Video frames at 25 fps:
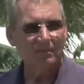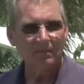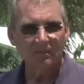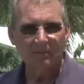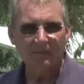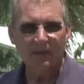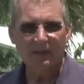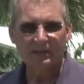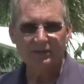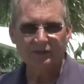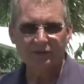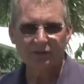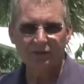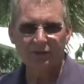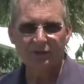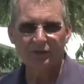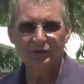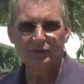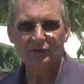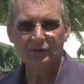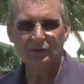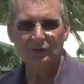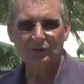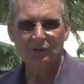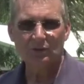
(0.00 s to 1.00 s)
make sure
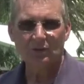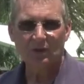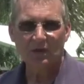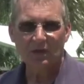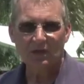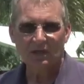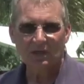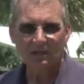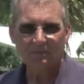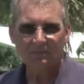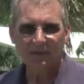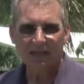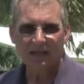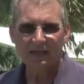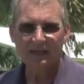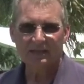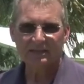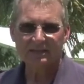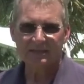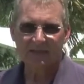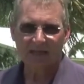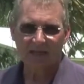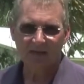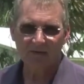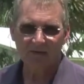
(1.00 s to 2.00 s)
that you
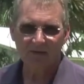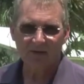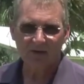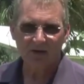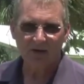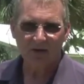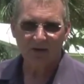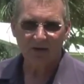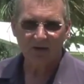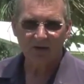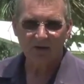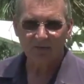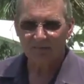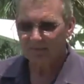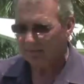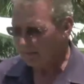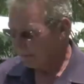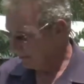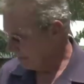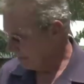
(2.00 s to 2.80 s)
sound the alarm,